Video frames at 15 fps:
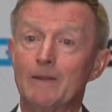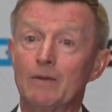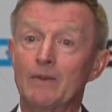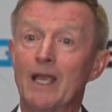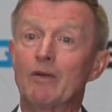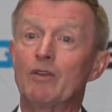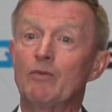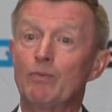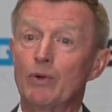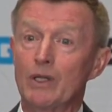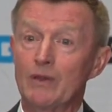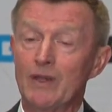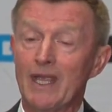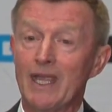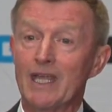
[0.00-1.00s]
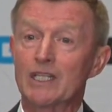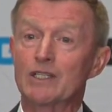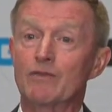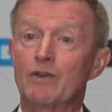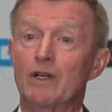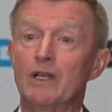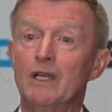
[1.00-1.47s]
Now we put it in the hands
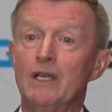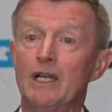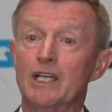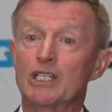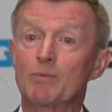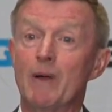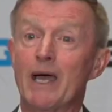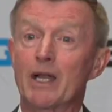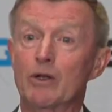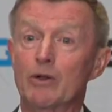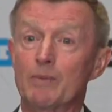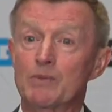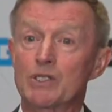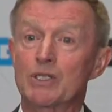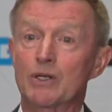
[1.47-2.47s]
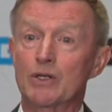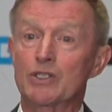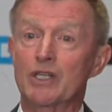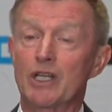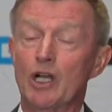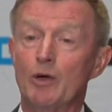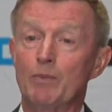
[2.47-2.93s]
of a, a spotter upstairs
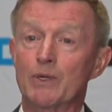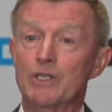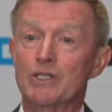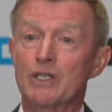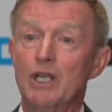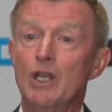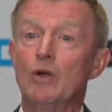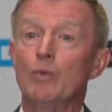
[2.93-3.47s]
to help us.